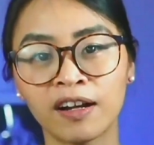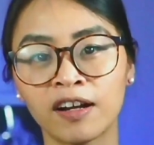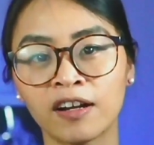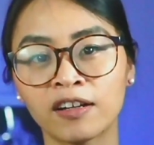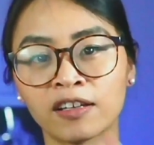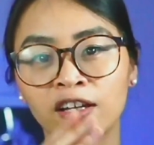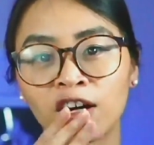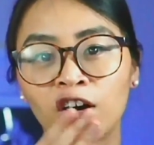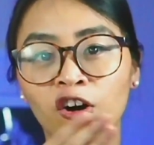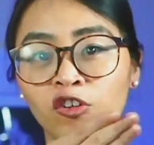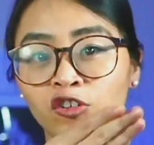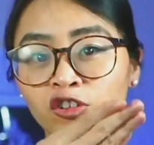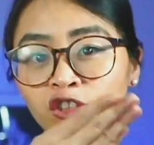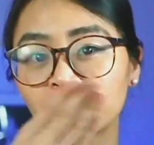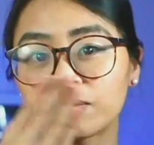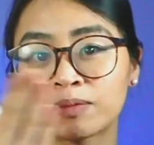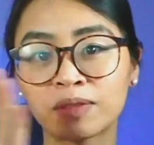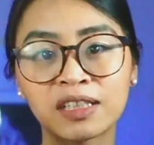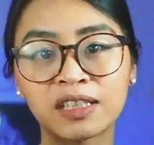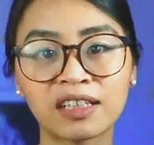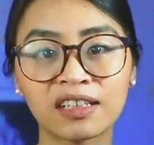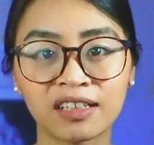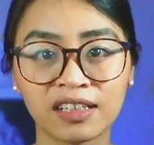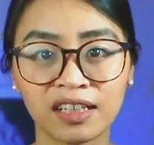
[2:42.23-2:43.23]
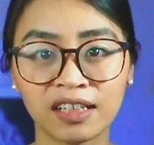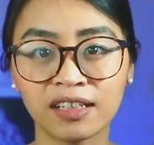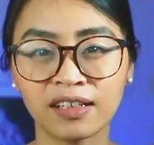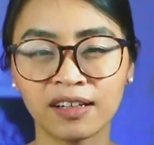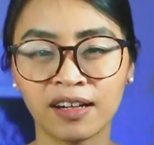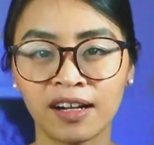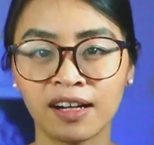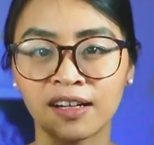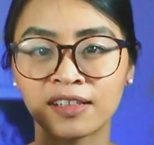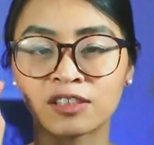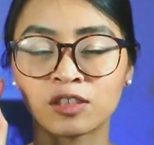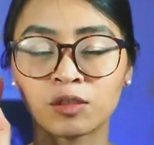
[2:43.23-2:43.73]
the ultimate link
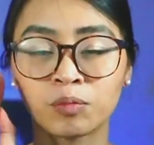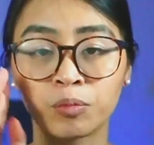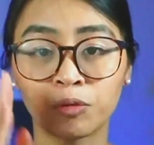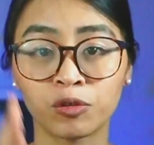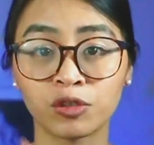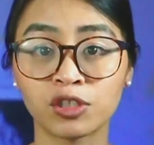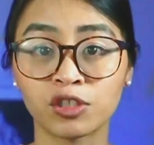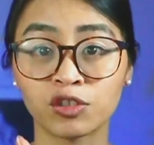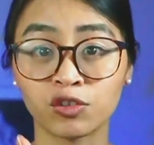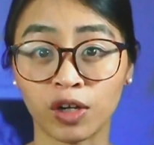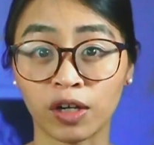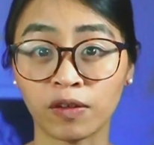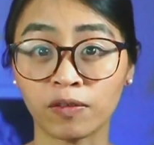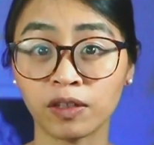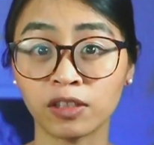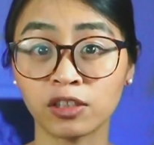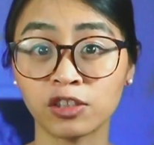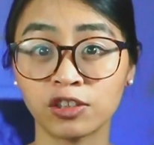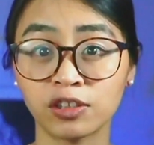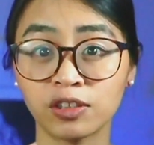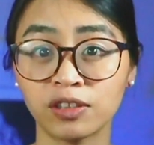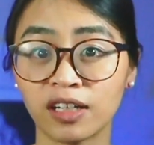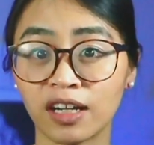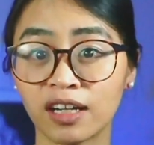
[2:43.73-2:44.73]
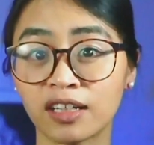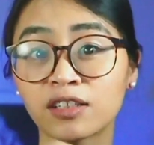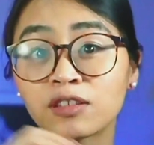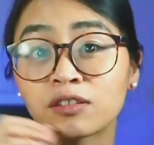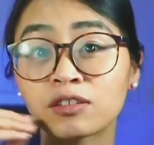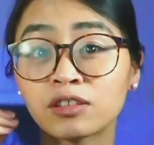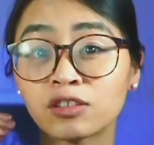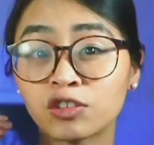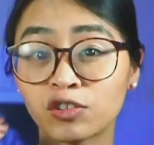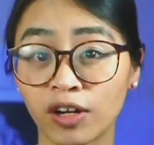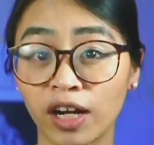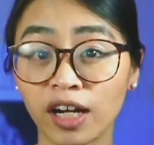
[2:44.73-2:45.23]
to push traffic to
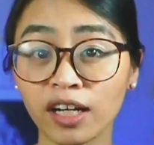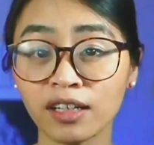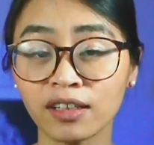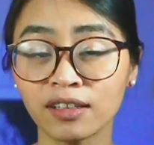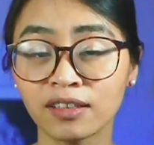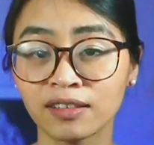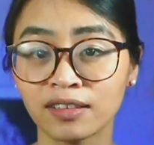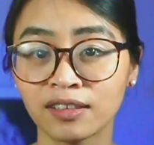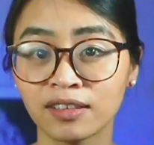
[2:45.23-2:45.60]
and track,